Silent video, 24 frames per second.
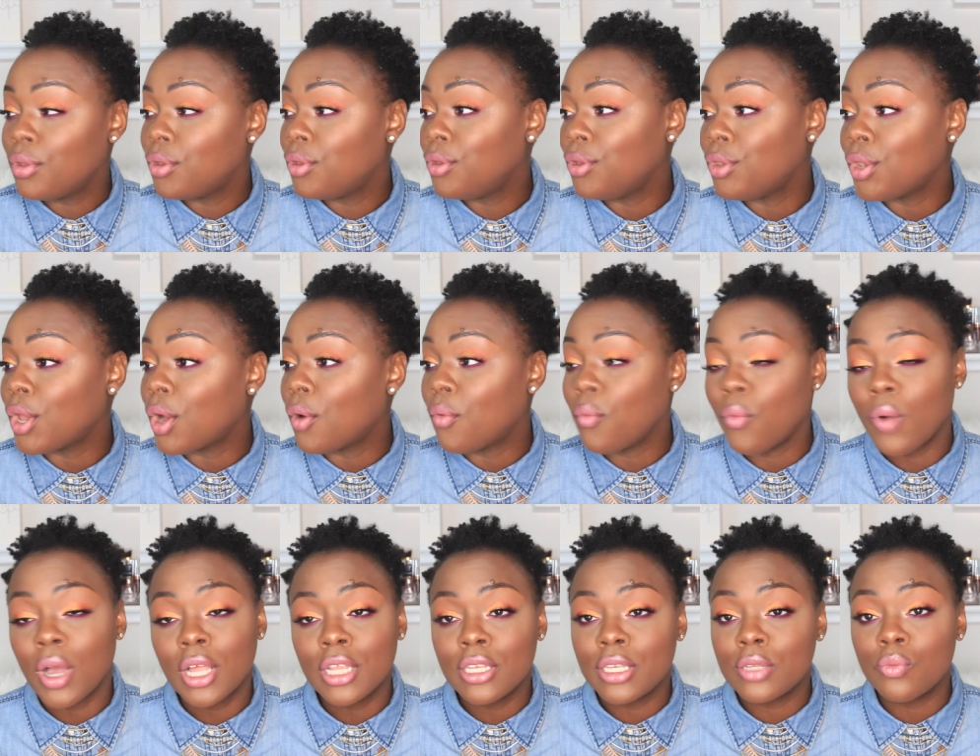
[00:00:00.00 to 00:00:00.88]
you know,
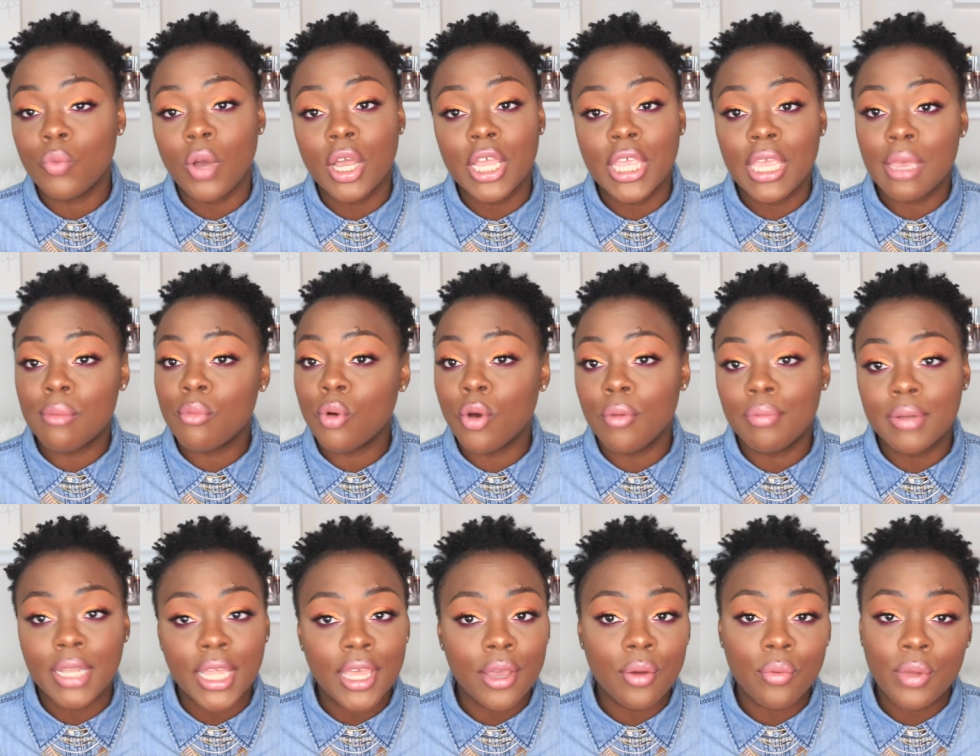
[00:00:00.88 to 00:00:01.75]
one get more
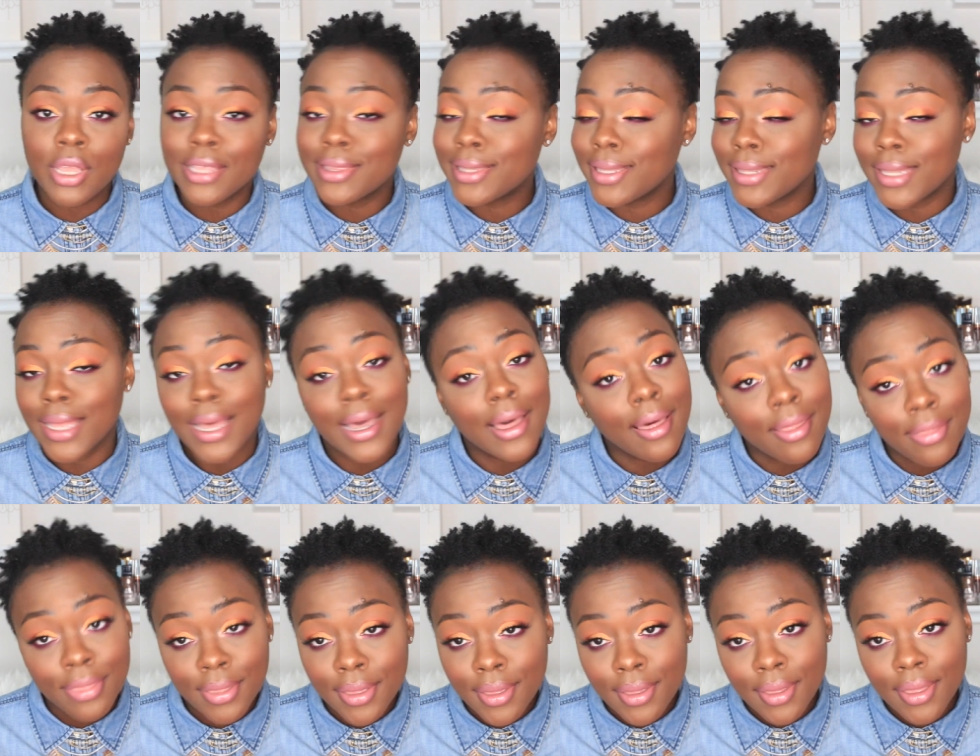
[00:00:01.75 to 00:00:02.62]
play a week than the
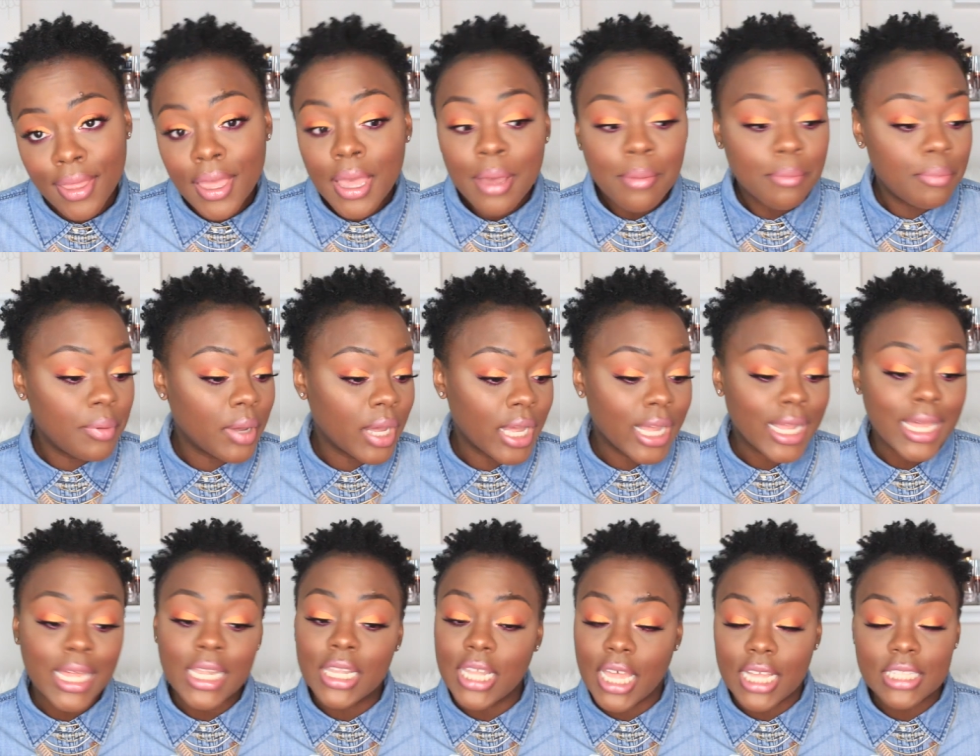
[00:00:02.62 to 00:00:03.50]
other,
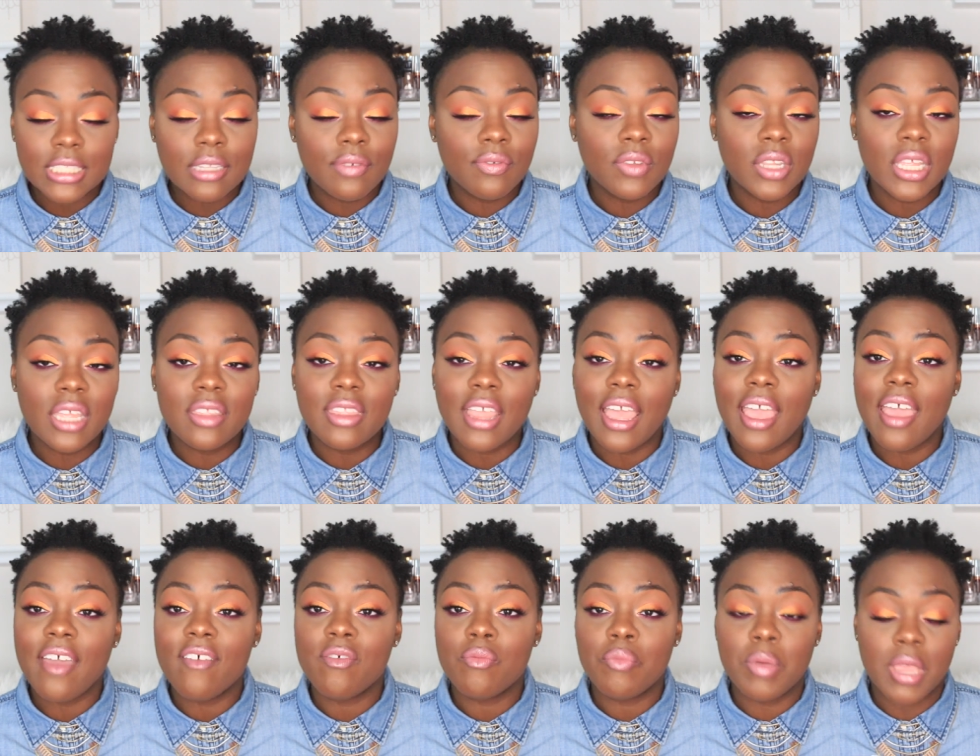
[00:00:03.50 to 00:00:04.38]
but collectively they
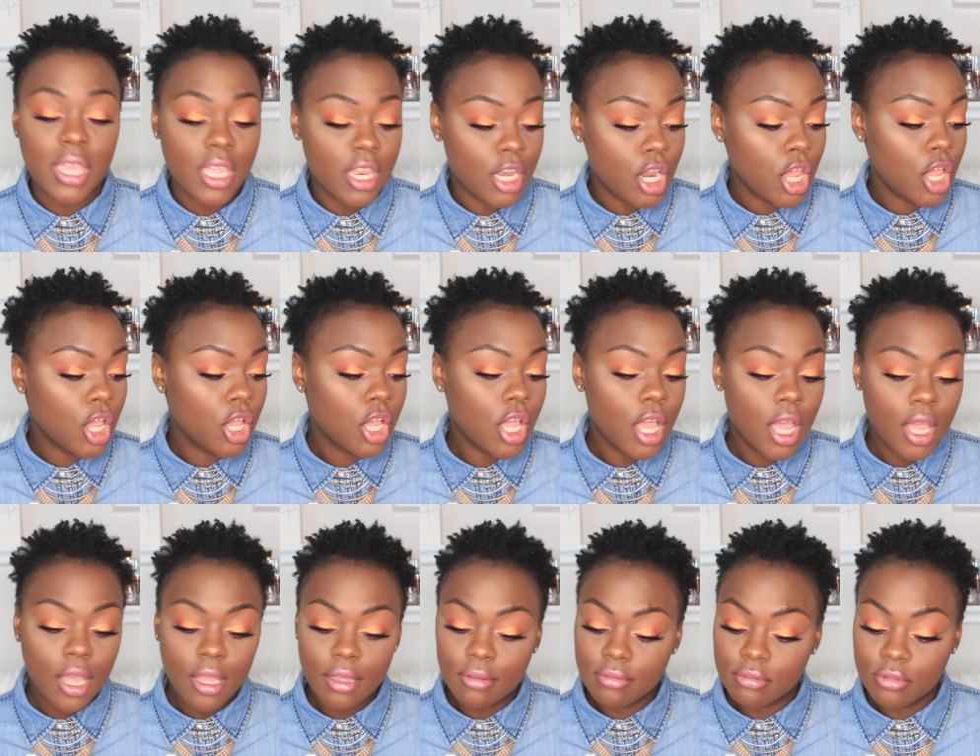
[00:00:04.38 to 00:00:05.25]
have been
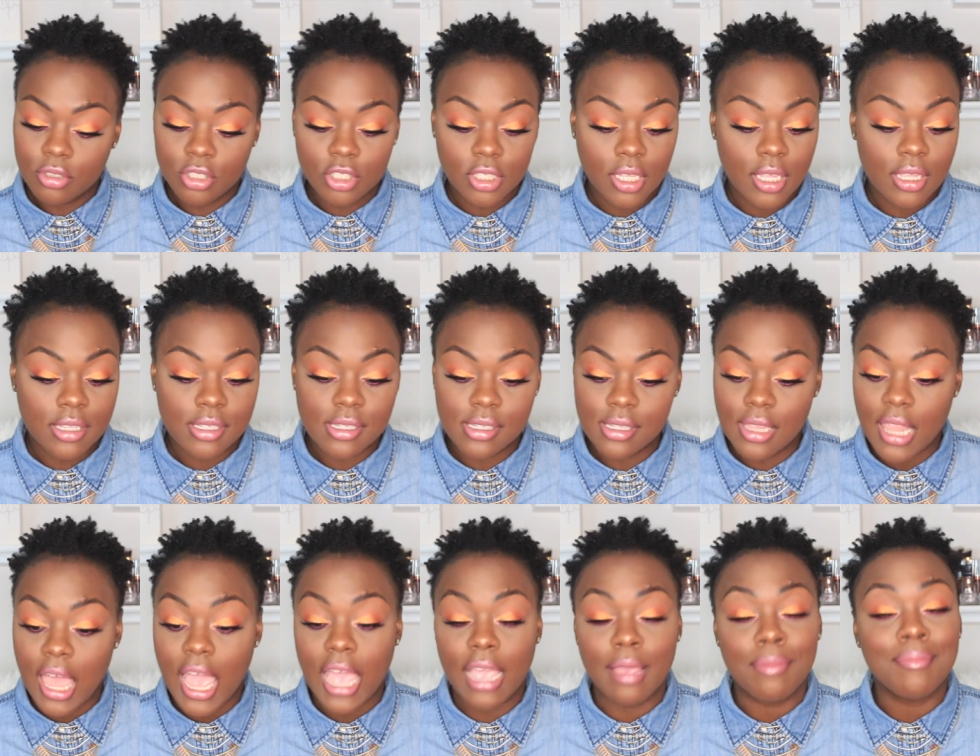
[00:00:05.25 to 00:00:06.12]
just
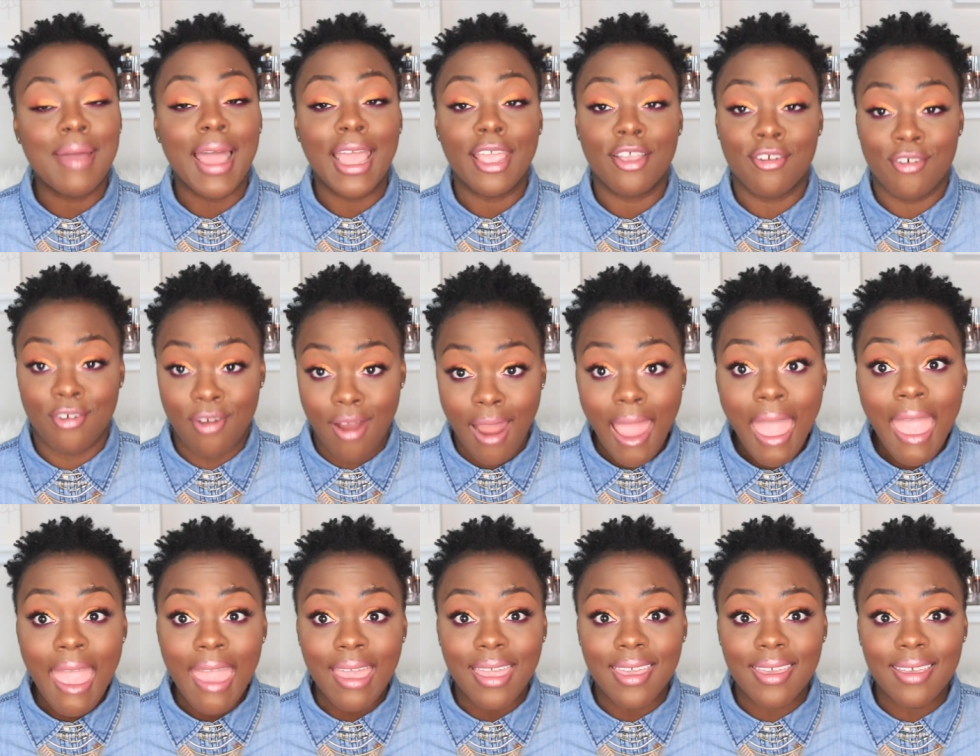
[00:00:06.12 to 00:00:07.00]
like my
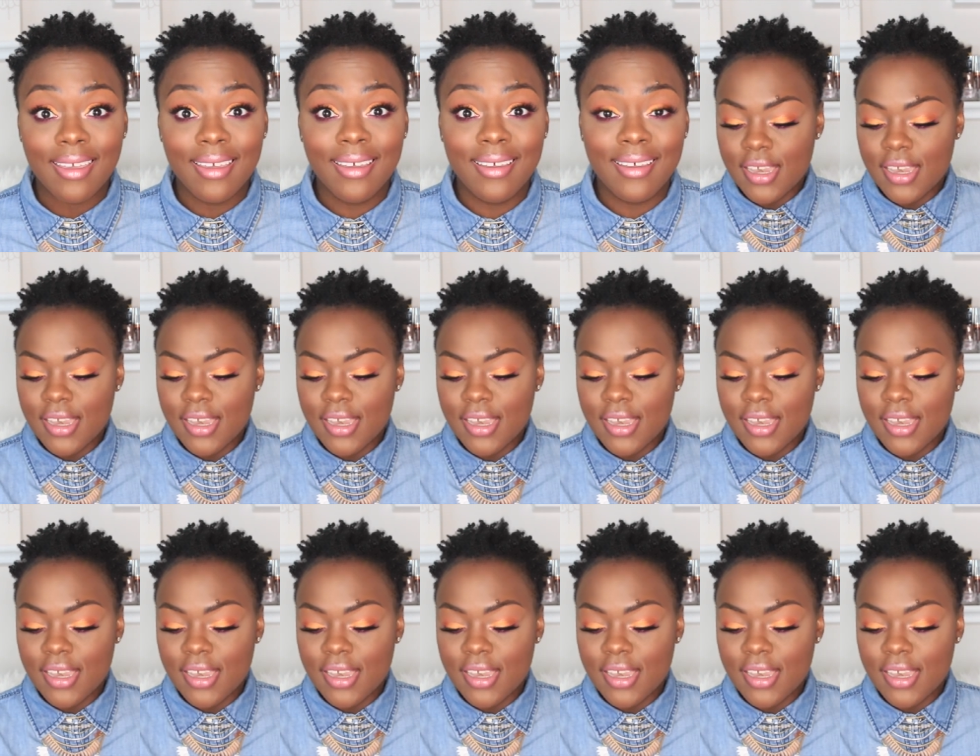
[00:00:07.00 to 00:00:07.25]
crack.